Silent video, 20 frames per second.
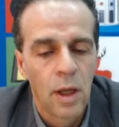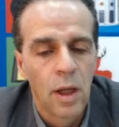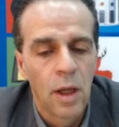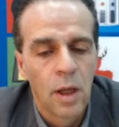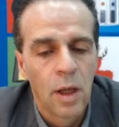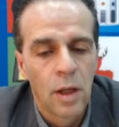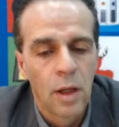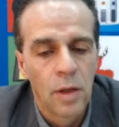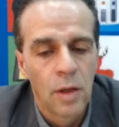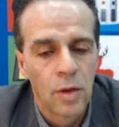
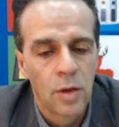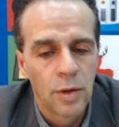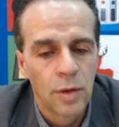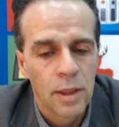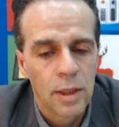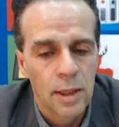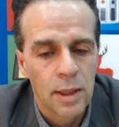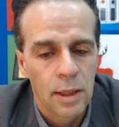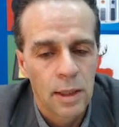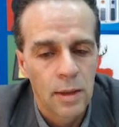
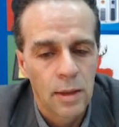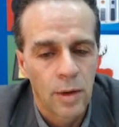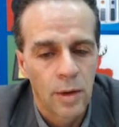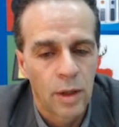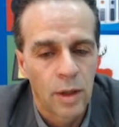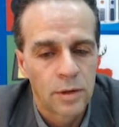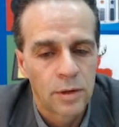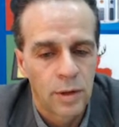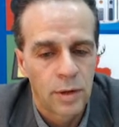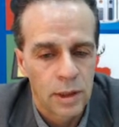Looking at
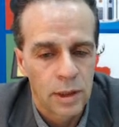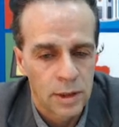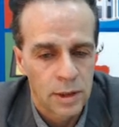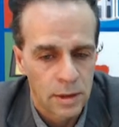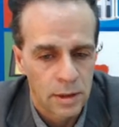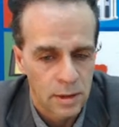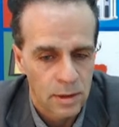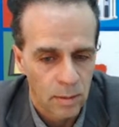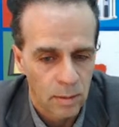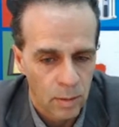
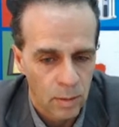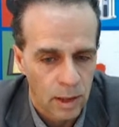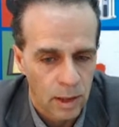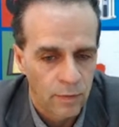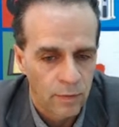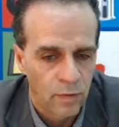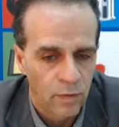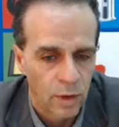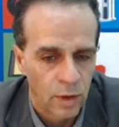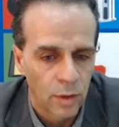alterations in blood
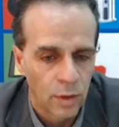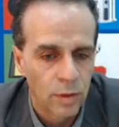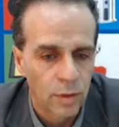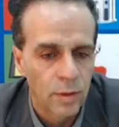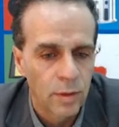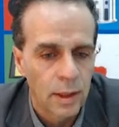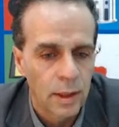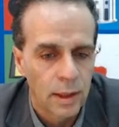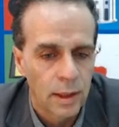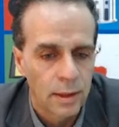flow
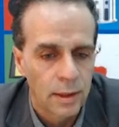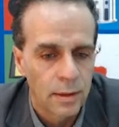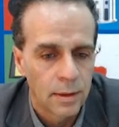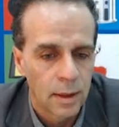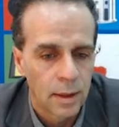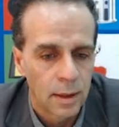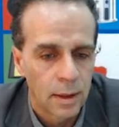in